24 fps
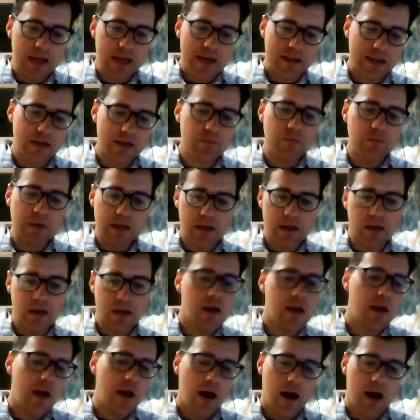can be
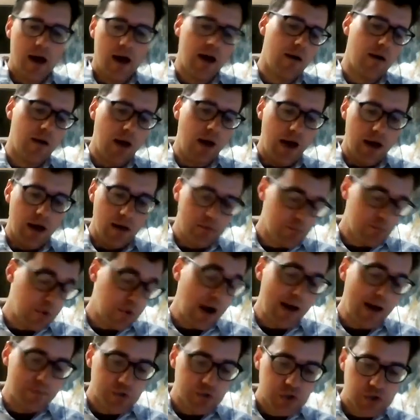and
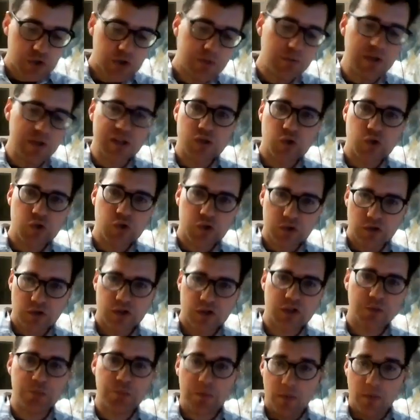perhaps should be
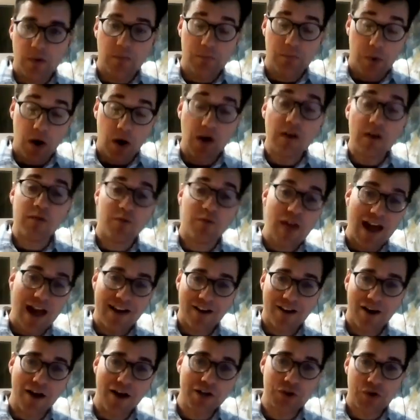part of that
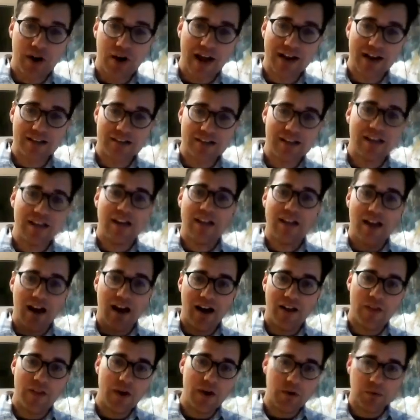contract
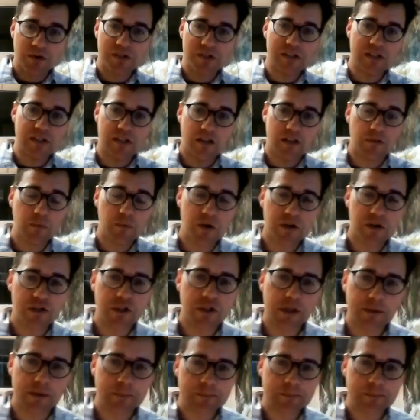that we're seeing emerging.